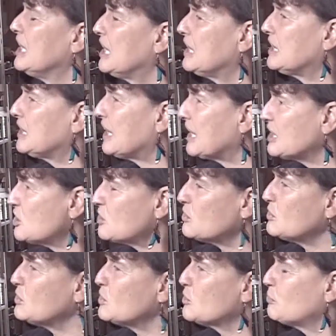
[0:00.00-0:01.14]
and
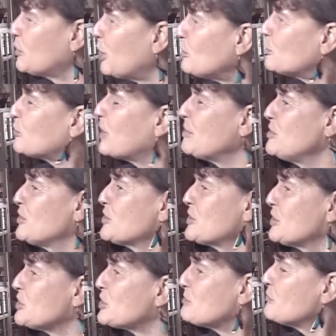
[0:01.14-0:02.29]
to program your
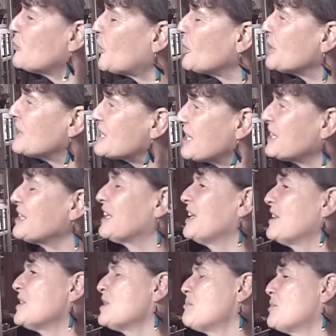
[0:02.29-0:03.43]
system for exactly
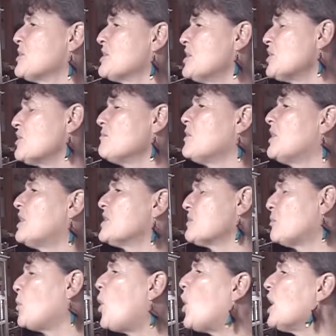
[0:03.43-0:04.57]
this position, whereas a
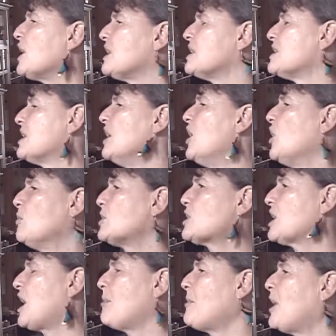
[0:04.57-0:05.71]
warhead would
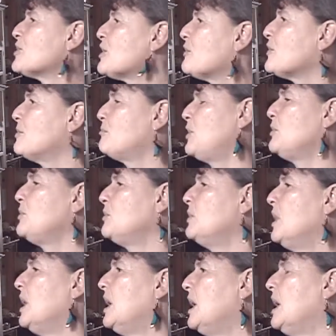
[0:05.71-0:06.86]
come out of the blue.
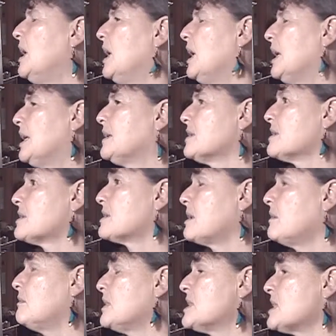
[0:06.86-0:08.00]

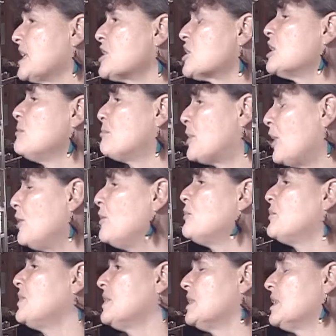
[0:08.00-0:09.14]
So it's actually
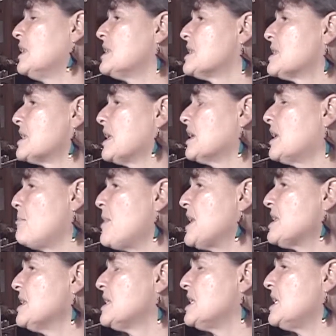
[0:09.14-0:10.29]
proven its
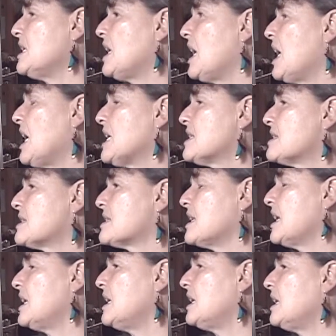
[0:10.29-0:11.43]
capacity as
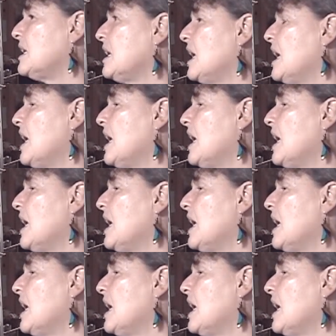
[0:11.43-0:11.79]
an